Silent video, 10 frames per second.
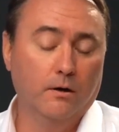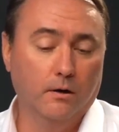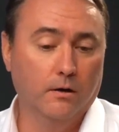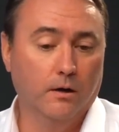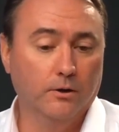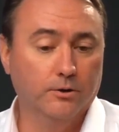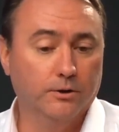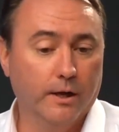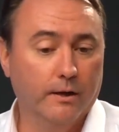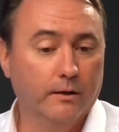
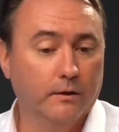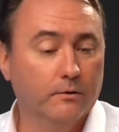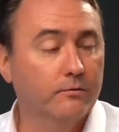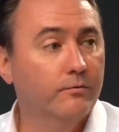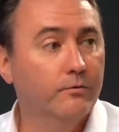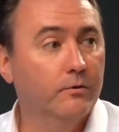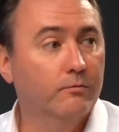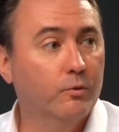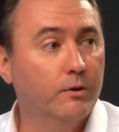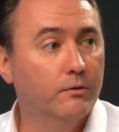understanding
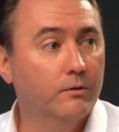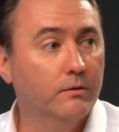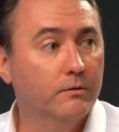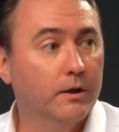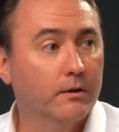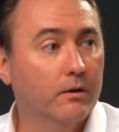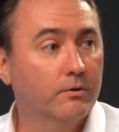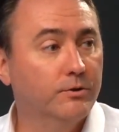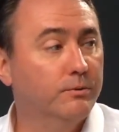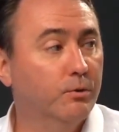of what the
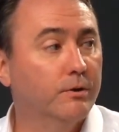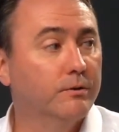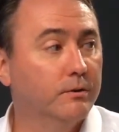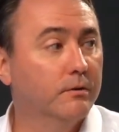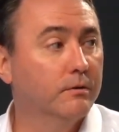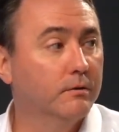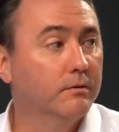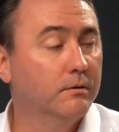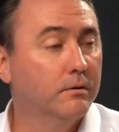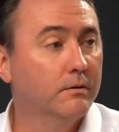technology brings to
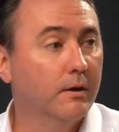the